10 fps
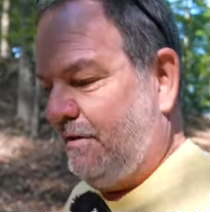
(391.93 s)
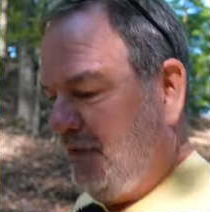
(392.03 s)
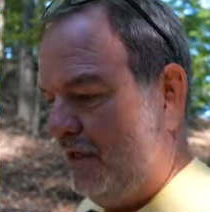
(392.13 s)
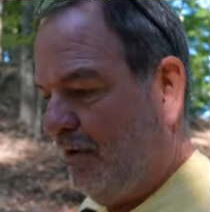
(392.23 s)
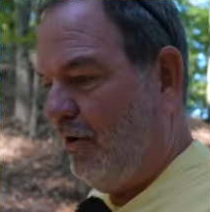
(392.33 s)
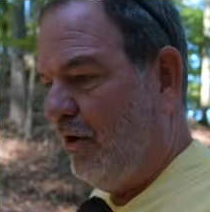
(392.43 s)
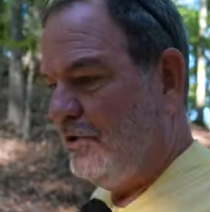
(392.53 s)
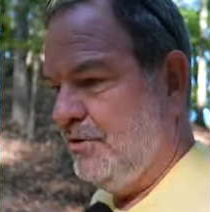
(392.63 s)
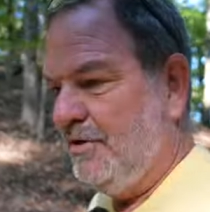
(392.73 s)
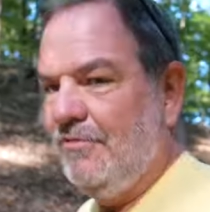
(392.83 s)
that I'm
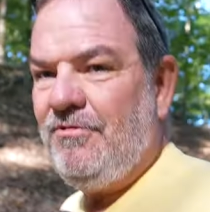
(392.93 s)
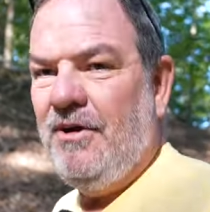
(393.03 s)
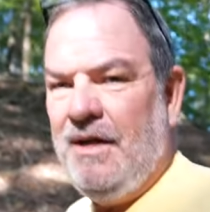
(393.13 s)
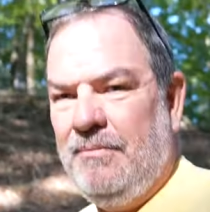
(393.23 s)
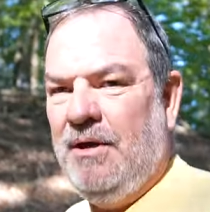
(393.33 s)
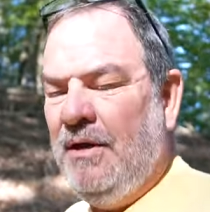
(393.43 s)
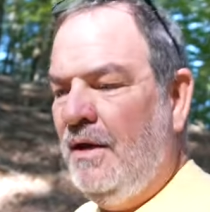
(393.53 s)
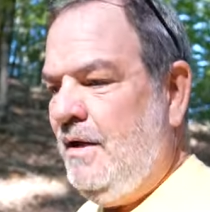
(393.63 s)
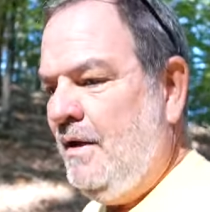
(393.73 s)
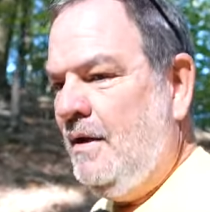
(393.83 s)
larger in the frame,
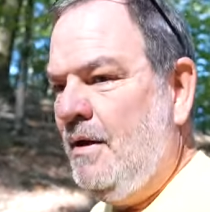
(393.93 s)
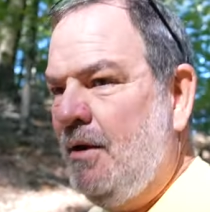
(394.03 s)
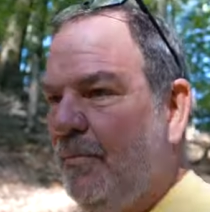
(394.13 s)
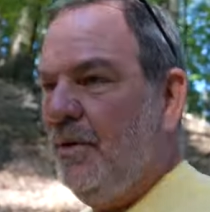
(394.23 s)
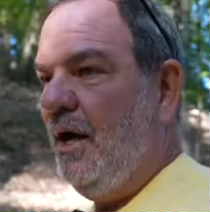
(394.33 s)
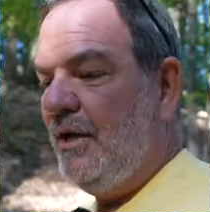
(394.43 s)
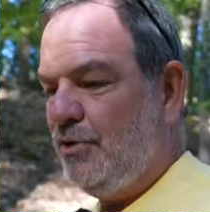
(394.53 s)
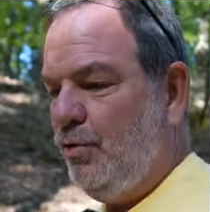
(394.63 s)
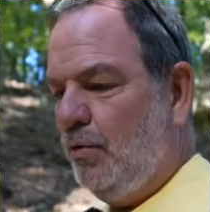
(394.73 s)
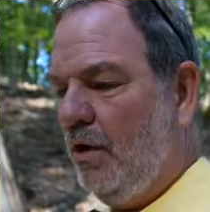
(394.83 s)
but not
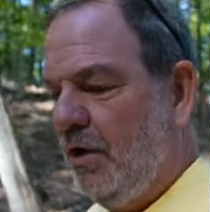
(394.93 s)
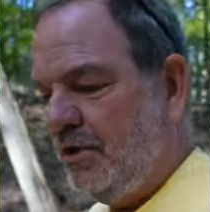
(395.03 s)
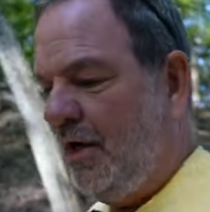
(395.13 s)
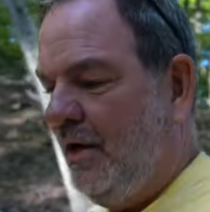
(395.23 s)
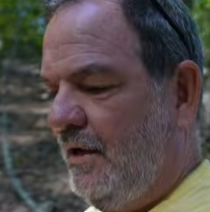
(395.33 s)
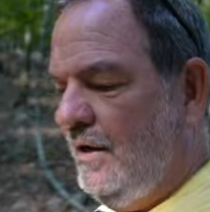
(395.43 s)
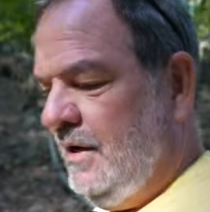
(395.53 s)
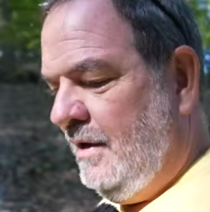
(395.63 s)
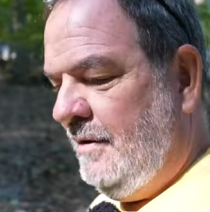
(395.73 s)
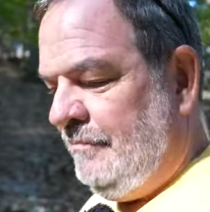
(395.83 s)
too large.
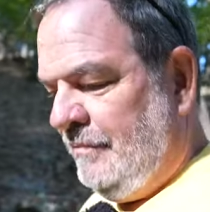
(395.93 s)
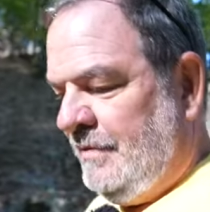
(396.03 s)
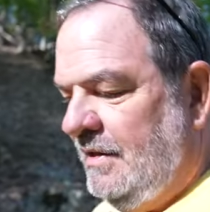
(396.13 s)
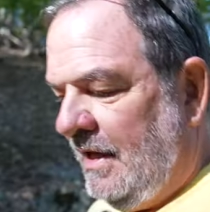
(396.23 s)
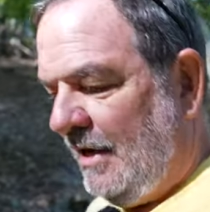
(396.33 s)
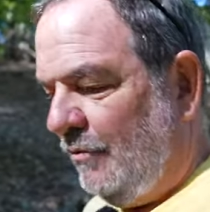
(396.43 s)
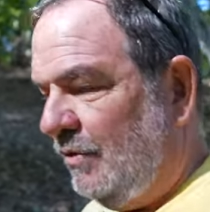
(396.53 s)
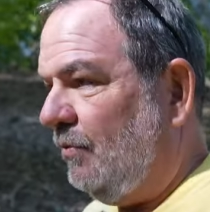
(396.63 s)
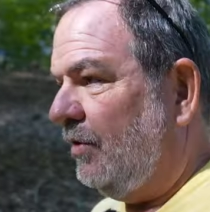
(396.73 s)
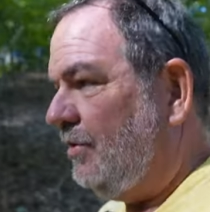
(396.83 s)
Like I
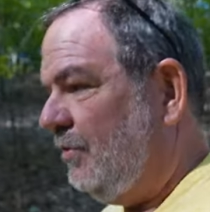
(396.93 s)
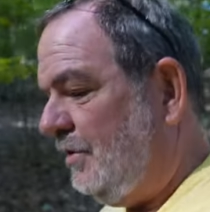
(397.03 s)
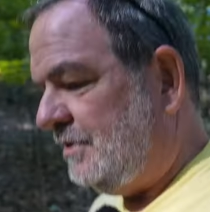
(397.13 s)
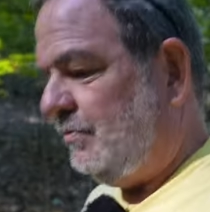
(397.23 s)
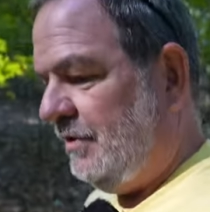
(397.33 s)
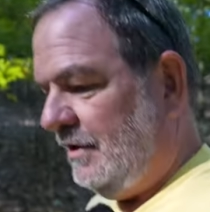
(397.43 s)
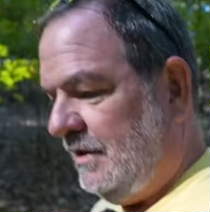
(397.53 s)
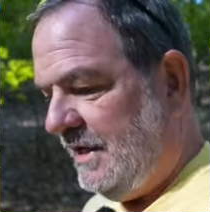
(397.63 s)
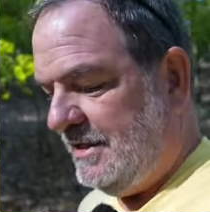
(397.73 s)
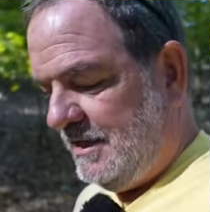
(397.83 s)
wouldn't want to do this with a
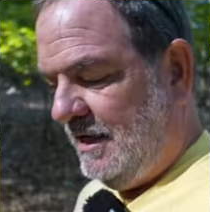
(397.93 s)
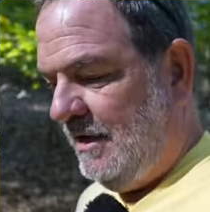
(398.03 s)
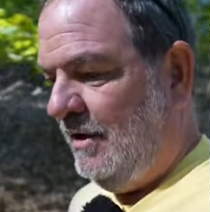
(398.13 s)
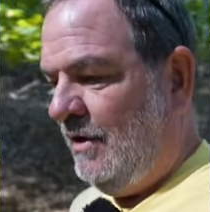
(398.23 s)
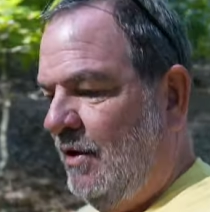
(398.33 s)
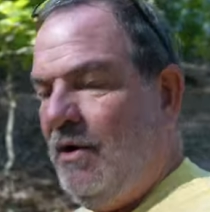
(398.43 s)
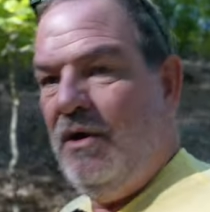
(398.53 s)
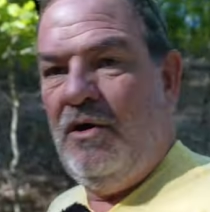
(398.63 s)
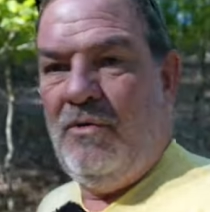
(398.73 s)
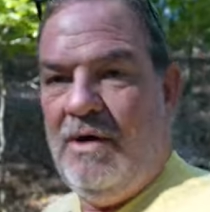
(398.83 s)
lens
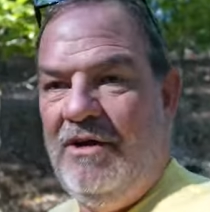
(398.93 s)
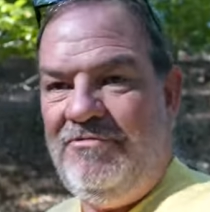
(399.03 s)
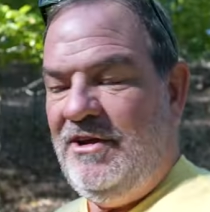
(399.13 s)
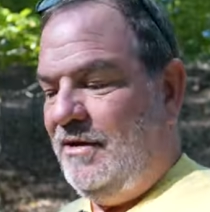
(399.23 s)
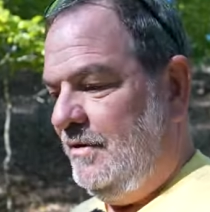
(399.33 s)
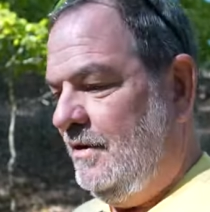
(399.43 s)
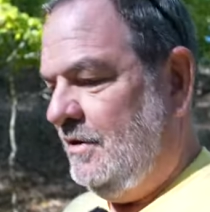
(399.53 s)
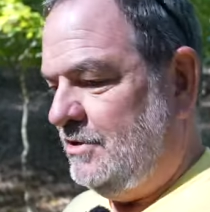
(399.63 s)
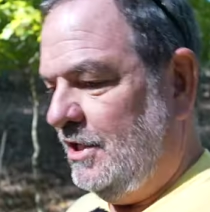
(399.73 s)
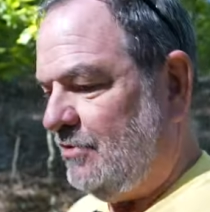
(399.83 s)
where I fit
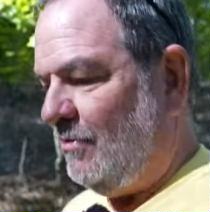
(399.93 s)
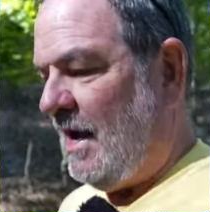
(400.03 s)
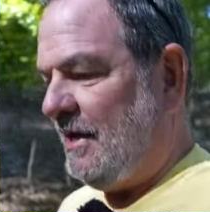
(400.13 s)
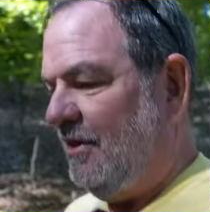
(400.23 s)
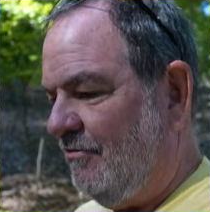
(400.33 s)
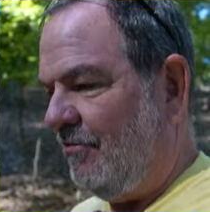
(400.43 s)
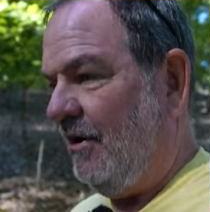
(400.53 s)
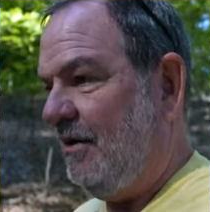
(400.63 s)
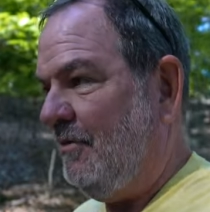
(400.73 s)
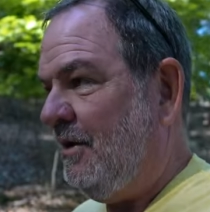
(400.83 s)
just right in the
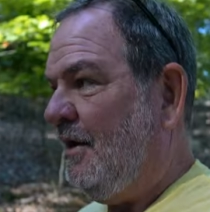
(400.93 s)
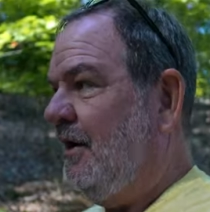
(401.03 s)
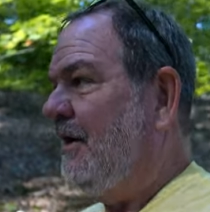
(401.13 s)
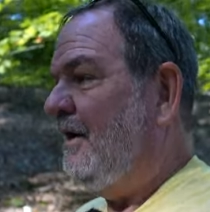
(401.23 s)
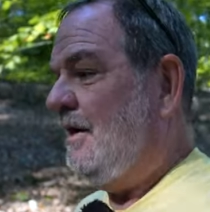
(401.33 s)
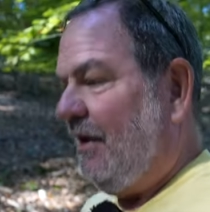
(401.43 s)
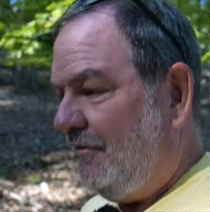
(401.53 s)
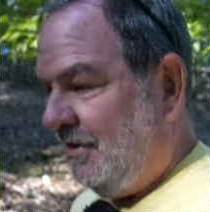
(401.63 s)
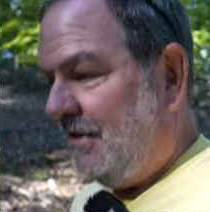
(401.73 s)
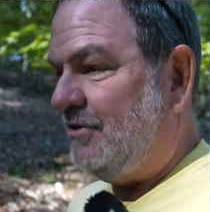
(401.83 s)
frame
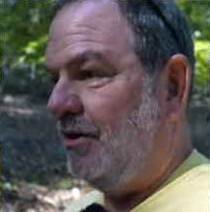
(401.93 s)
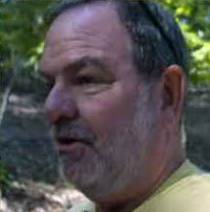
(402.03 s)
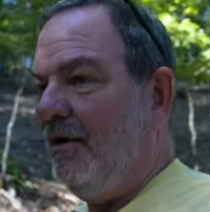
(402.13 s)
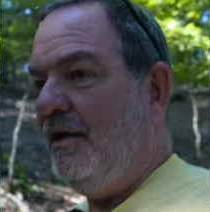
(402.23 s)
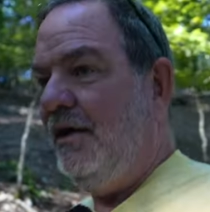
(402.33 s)
and then turn